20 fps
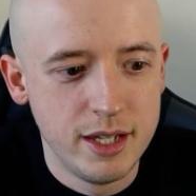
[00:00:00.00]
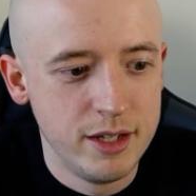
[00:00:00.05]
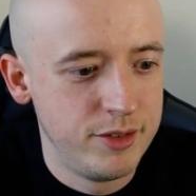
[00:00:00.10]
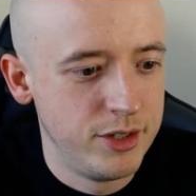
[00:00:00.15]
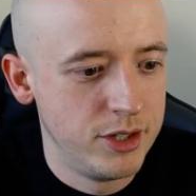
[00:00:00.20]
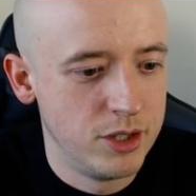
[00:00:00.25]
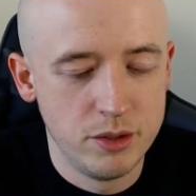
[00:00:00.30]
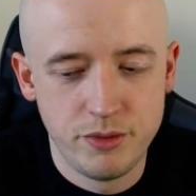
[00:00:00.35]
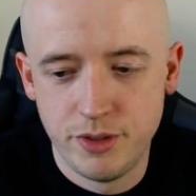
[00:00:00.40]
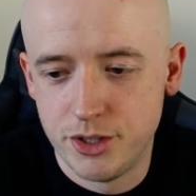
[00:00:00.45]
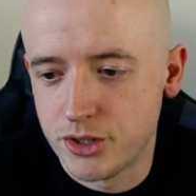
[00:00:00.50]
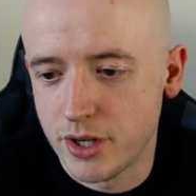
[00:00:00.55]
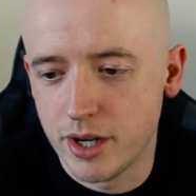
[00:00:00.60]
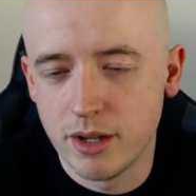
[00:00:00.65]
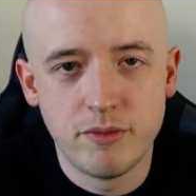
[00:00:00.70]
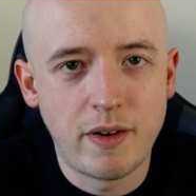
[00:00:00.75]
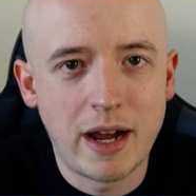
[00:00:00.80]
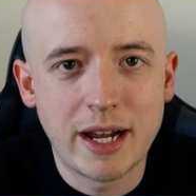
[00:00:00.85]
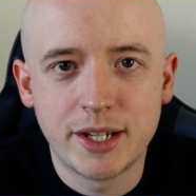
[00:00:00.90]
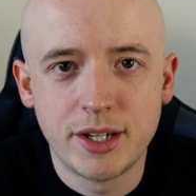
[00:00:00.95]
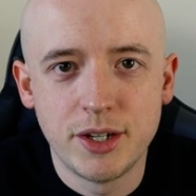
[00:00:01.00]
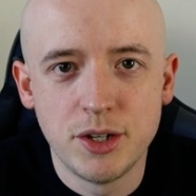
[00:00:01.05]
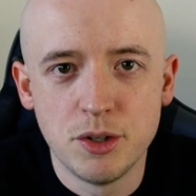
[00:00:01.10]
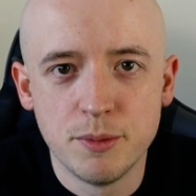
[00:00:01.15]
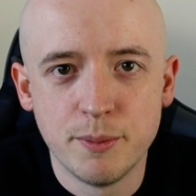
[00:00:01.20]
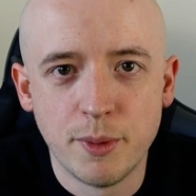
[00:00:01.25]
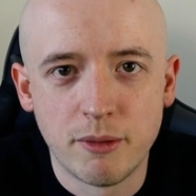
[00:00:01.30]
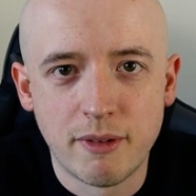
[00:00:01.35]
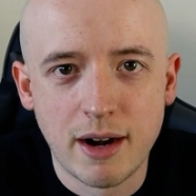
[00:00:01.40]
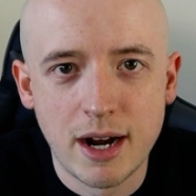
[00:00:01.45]
If you know, if you're trying to
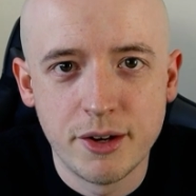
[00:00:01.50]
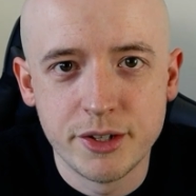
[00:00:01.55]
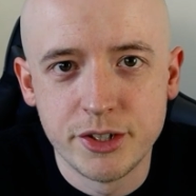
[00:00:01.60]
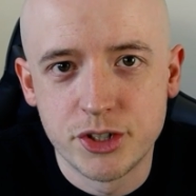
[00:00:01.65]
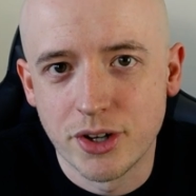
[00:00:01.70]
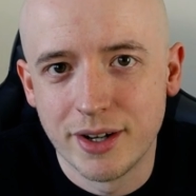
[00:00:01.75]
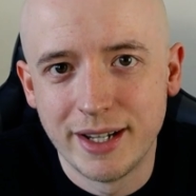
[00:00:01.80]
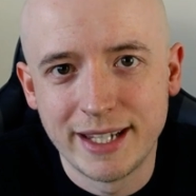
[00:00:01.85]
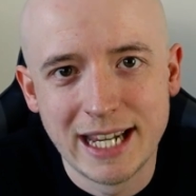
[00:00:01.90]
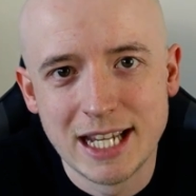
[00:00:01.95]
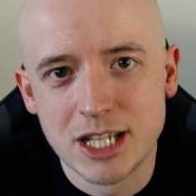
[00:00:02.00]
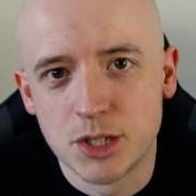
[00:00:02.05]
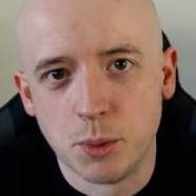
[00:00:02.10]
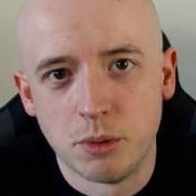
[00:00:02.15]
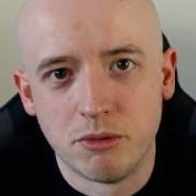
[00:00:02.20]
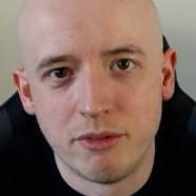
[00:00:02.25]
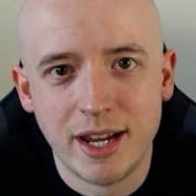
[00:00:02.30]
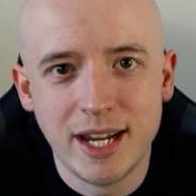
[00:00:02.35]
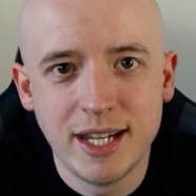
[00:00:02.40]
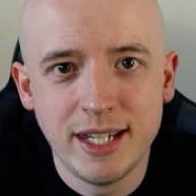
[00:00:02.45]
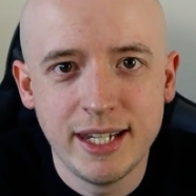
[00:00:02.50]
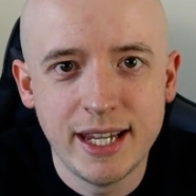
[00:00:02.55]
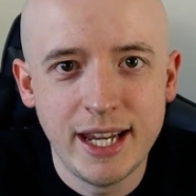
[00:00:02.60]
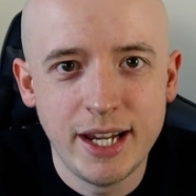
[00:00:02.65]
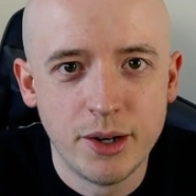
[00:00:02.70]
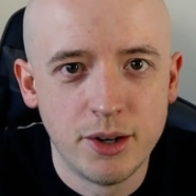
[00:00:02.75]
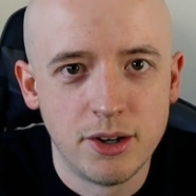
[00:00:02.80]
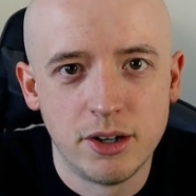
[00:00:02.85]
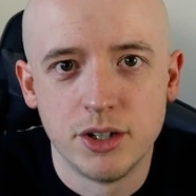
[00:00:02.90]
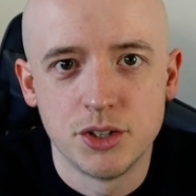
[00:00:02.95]
vacuum around, you're trying to get into a
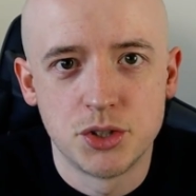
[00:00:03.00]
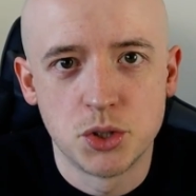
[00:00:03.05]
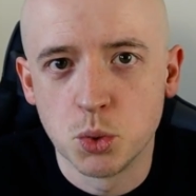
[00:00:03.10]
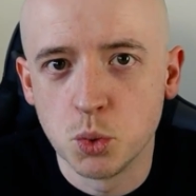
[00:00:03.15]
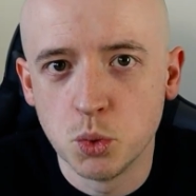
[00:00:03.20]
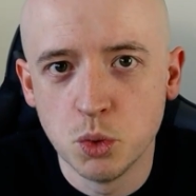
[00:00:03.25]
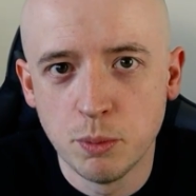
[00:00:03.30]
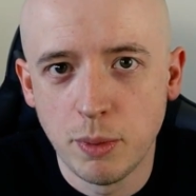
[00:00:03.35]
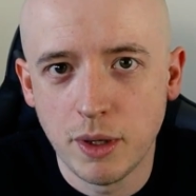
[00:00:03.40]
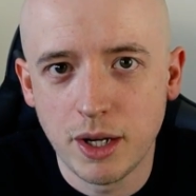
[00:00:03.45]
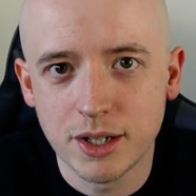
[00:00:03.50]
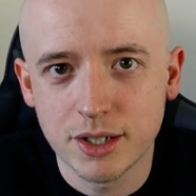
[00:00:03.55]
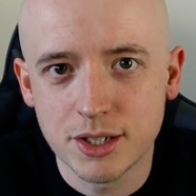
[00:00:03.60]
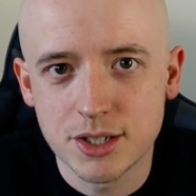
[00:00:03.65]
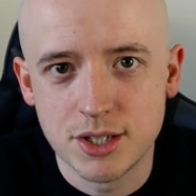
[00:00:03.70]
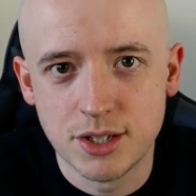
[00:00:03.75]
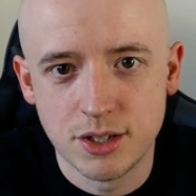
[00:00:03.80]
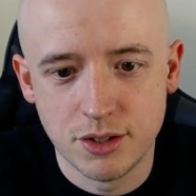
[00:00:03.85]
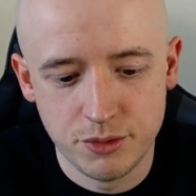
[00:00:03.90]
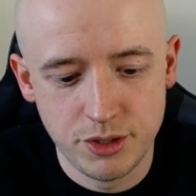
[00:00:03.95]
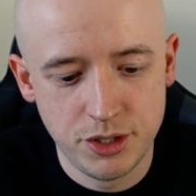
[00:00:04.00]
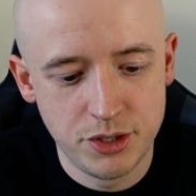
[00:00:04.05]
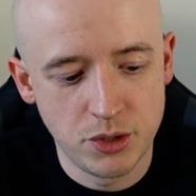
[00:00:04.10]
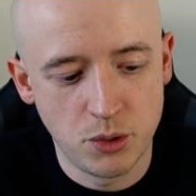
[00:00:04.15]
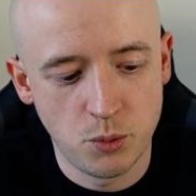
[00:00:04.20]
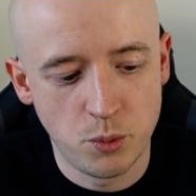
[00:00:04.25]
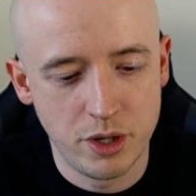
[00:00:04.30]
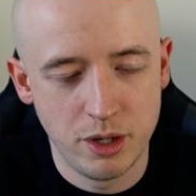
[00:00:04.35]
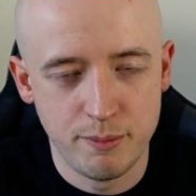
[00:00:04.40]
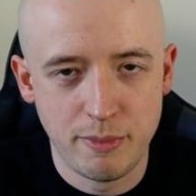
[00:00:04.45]
radiator or a toolbox, you know, you
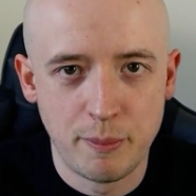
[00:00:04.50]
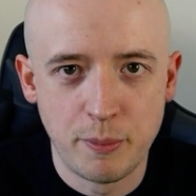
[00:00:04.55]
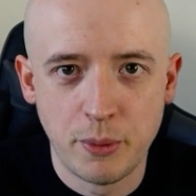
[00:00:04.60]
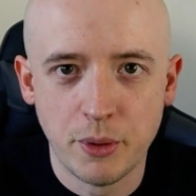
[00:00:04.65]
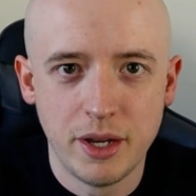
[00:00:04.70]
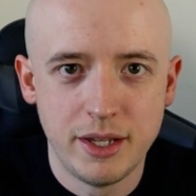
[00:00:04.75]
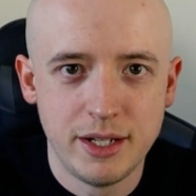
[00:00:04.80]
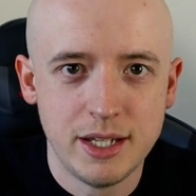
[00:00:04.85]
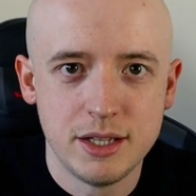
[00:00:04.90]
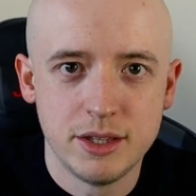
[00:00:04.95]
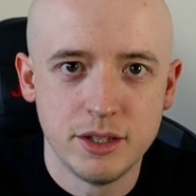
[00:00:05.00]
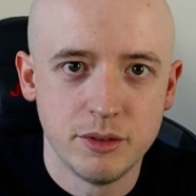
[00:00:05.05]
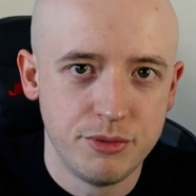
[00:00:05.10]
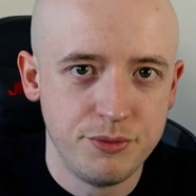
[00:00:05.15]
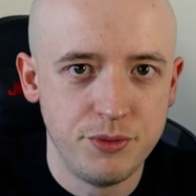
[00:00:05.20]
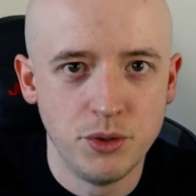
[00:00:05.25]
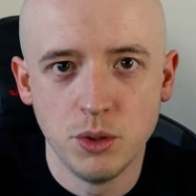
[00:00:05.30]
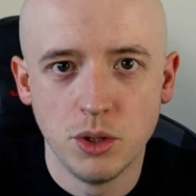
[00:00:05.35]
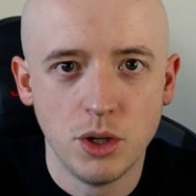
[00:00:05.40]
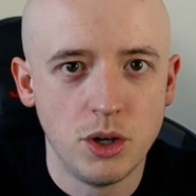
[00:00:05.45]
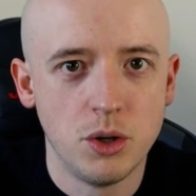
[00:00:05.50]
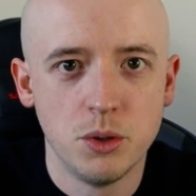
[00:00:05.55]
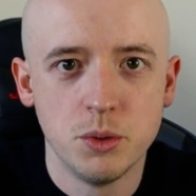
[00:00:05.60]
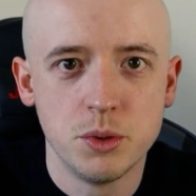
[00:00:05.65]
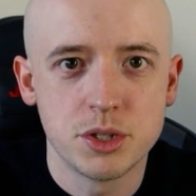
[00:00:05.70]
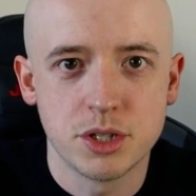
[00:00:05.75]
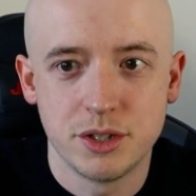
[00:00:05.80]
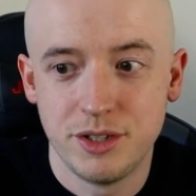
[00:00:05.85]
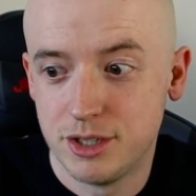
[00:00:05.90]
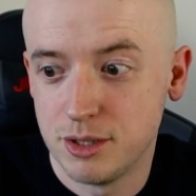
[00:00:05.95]
don't want to be putting in the full
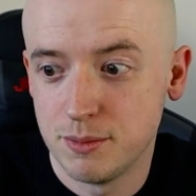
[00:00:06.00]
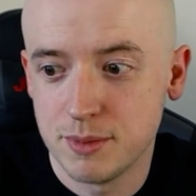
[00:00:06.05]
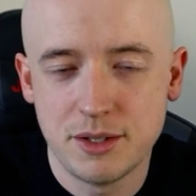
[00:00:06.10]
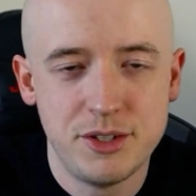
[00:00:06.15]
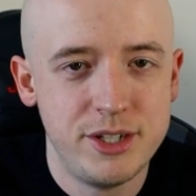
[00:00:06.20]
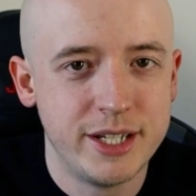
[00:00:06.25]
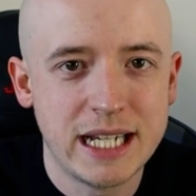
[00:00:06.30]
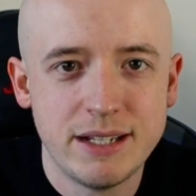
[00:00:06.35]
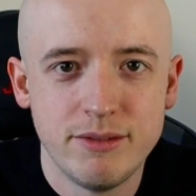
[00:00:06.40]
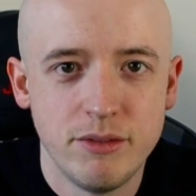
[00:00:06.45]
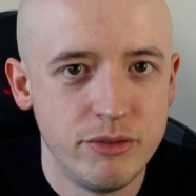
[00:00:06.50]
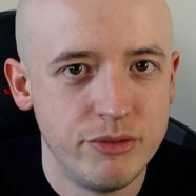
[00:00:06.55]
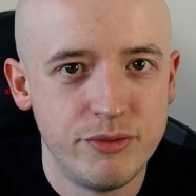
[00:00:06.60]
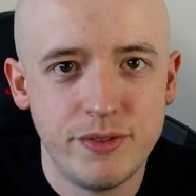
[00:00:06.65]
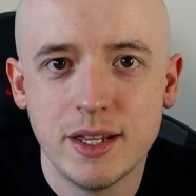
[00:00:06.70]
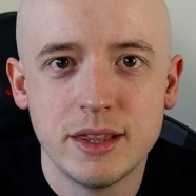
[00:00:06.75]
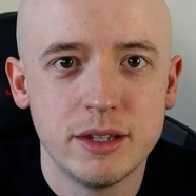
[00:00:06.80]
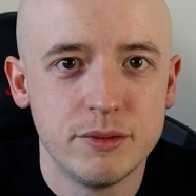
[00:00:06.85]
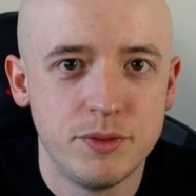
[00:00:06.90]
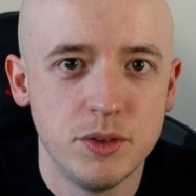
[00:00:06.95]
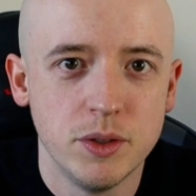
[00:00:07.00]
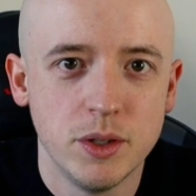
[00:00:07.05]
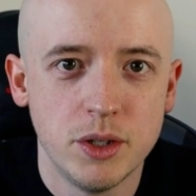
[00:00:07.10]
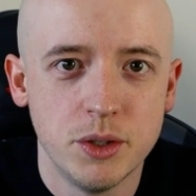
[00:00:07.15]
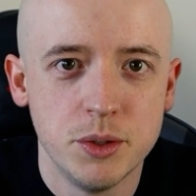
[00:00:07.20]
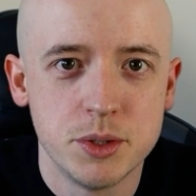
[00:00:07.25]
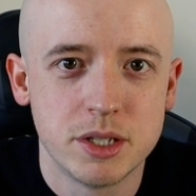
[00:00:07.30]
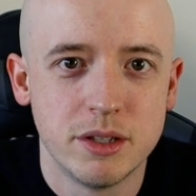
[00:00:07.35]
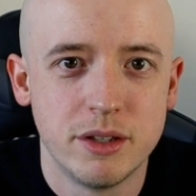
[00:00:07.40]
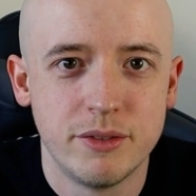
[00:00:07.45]
hose, or sometimes you can't even fit the full
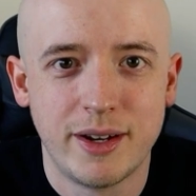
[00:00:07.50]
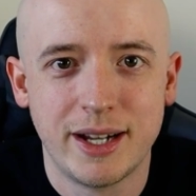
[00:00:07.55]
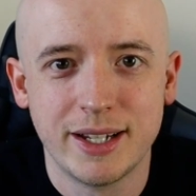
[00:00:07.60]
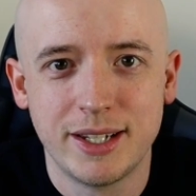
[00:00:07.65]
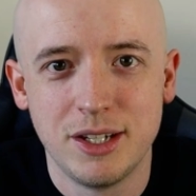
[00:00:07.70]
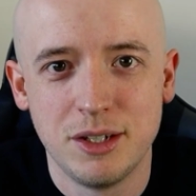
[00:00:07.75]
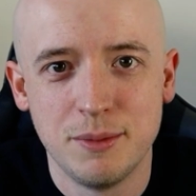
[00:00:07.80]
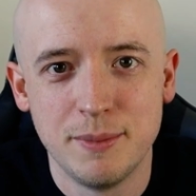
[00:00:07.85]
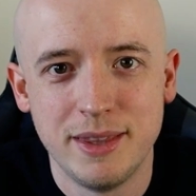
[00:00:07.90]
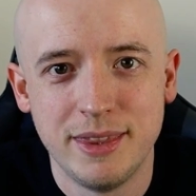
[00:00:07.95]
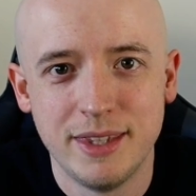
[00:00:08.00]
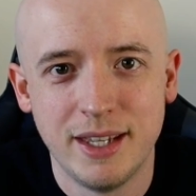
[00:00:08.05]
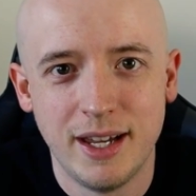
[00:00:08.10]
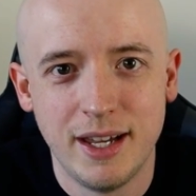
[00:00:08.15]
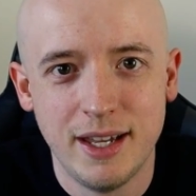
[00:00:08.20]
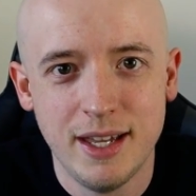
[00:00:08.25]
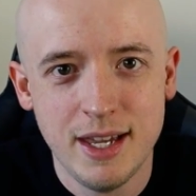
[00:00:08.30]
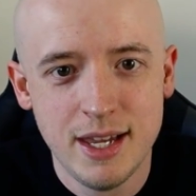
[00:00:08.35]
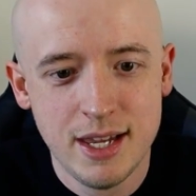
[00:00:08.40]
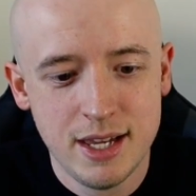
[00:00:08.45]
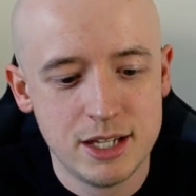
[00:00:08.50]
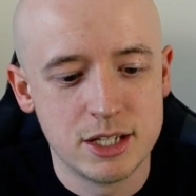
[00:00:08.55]
hose of the vacuum in there.